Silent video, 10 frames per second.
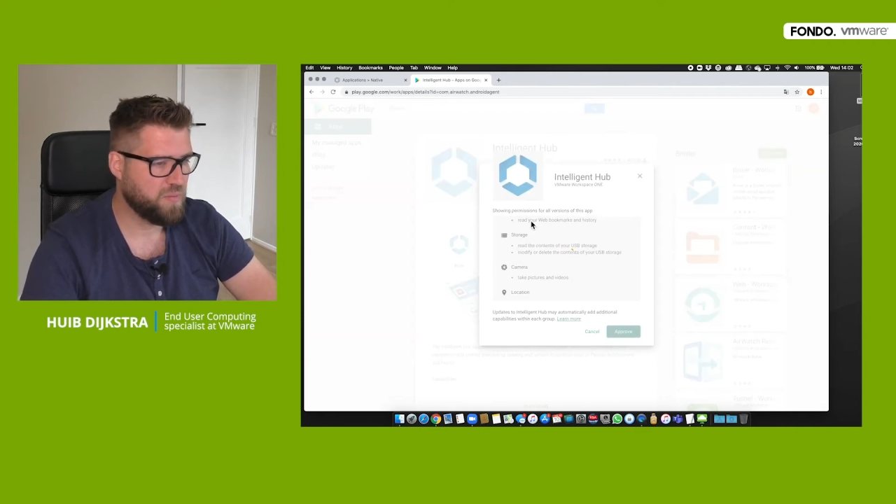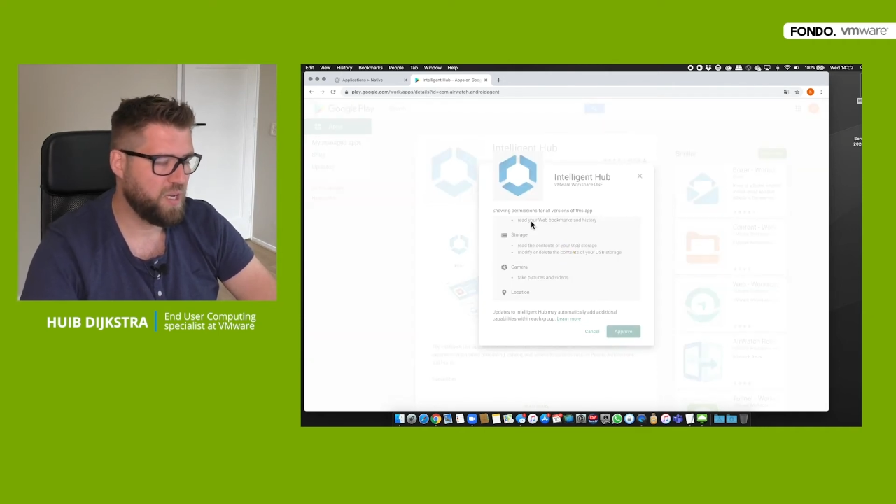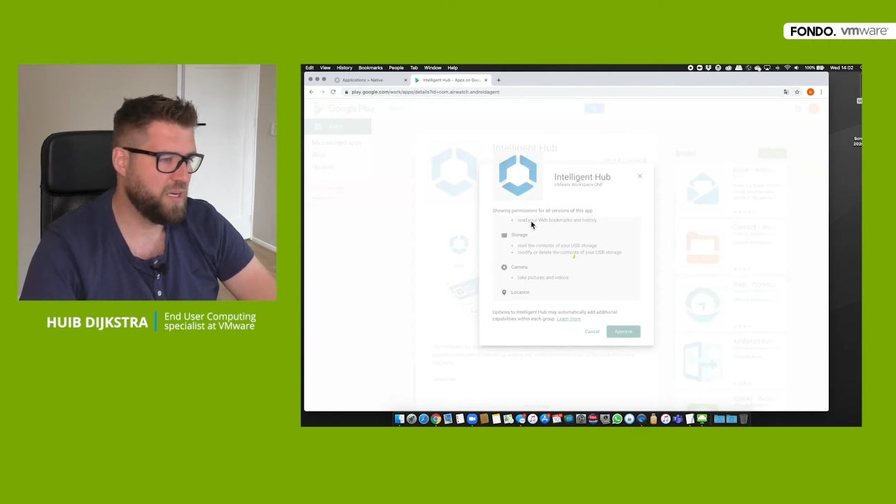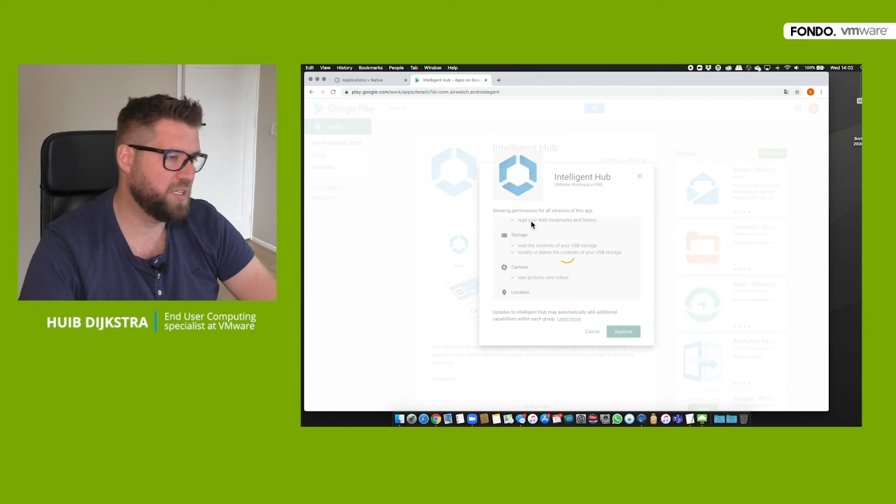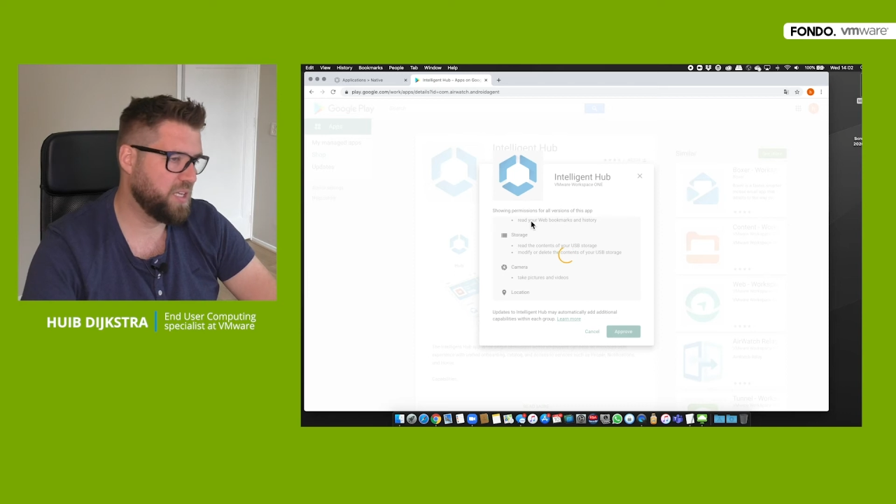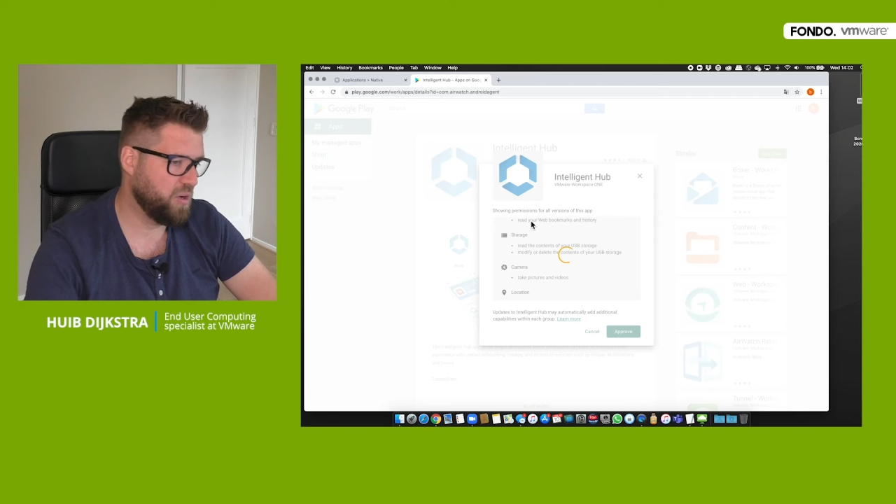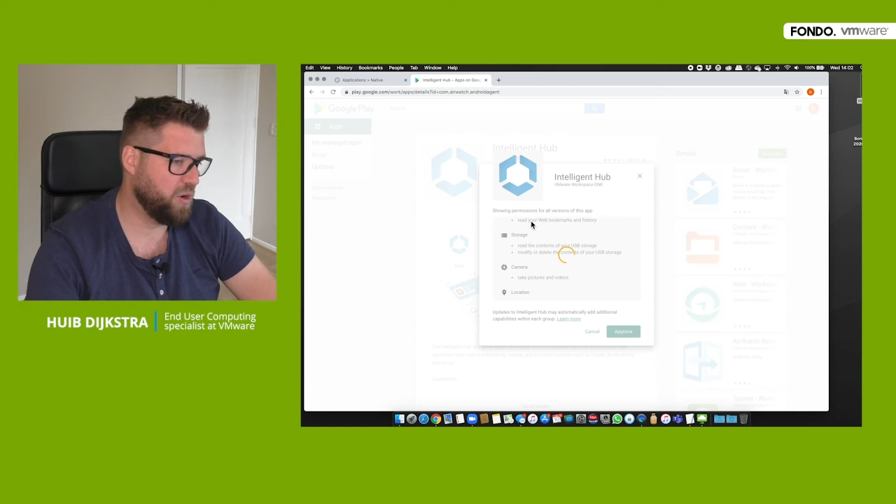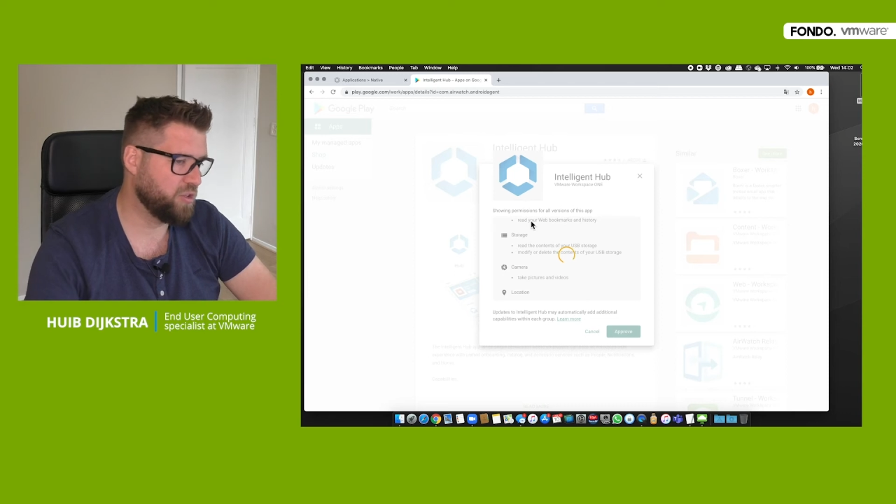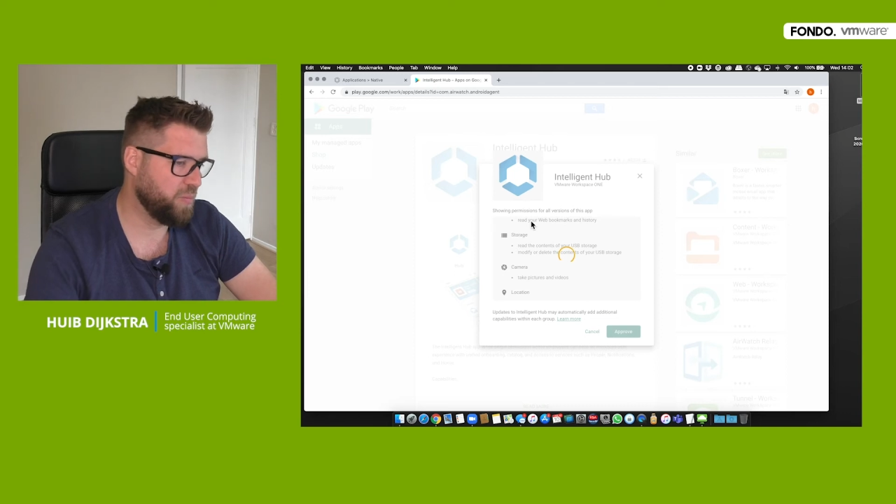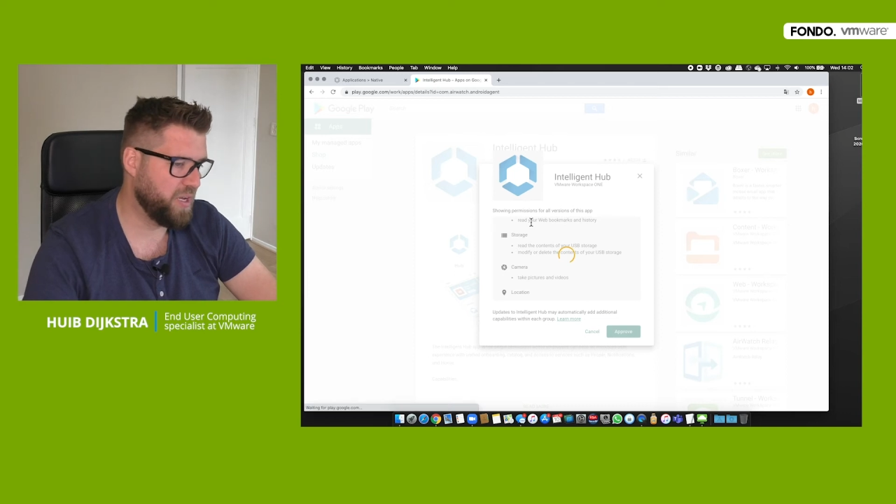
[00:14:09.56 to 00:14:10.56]
And this can
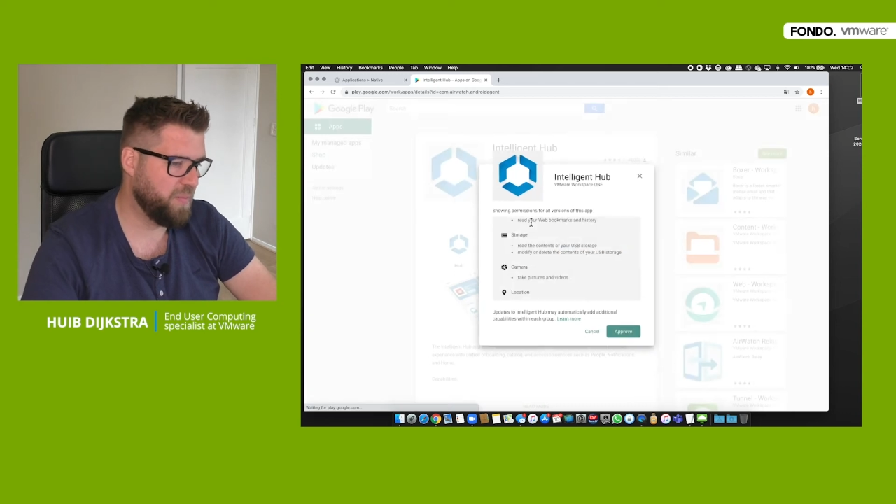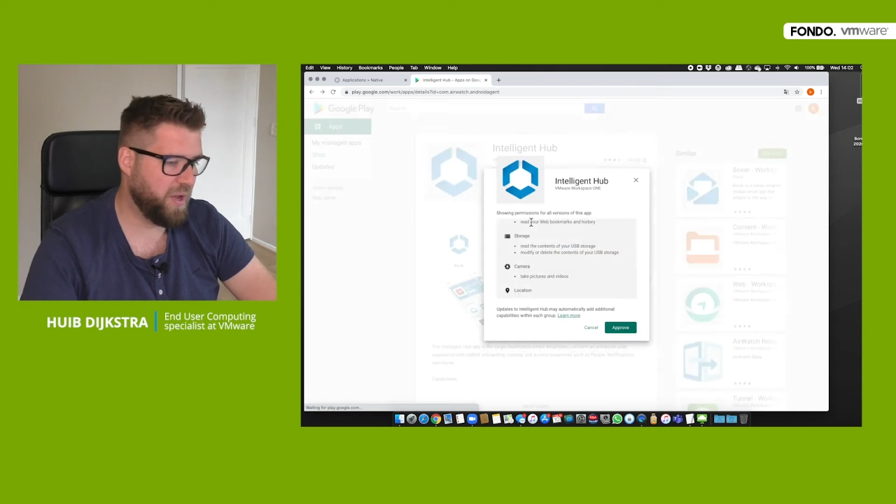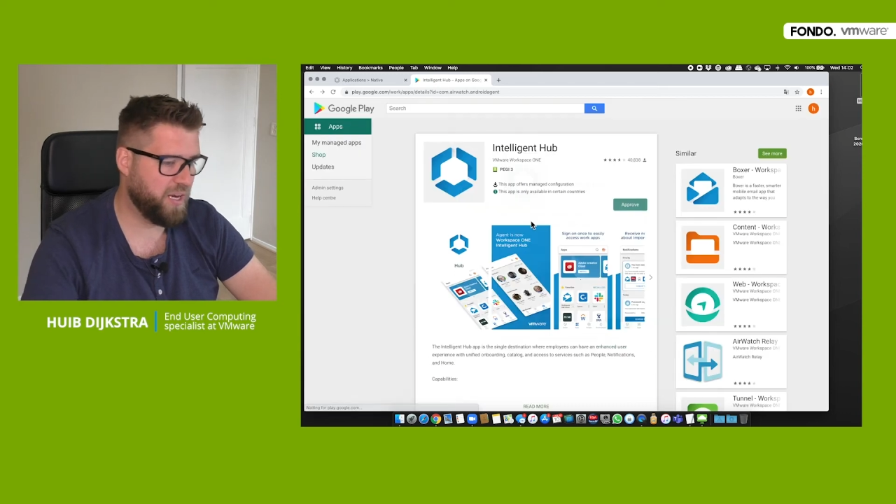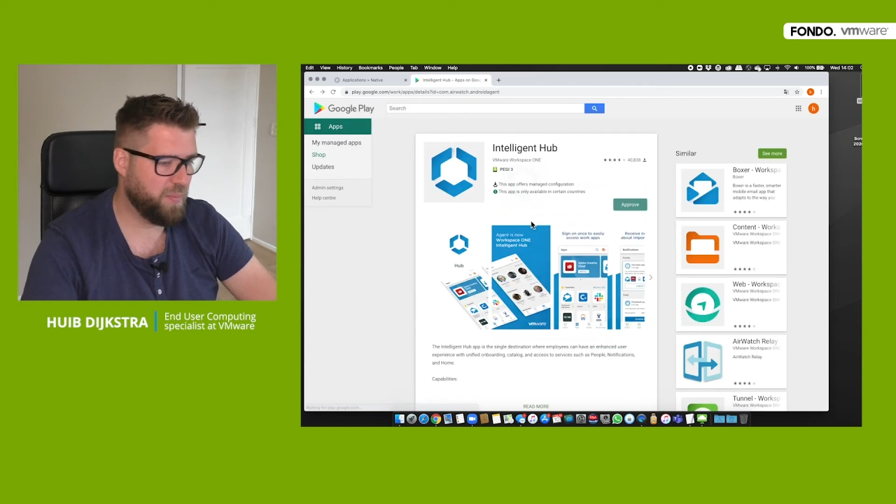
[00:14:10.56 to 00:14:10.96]
also be a paid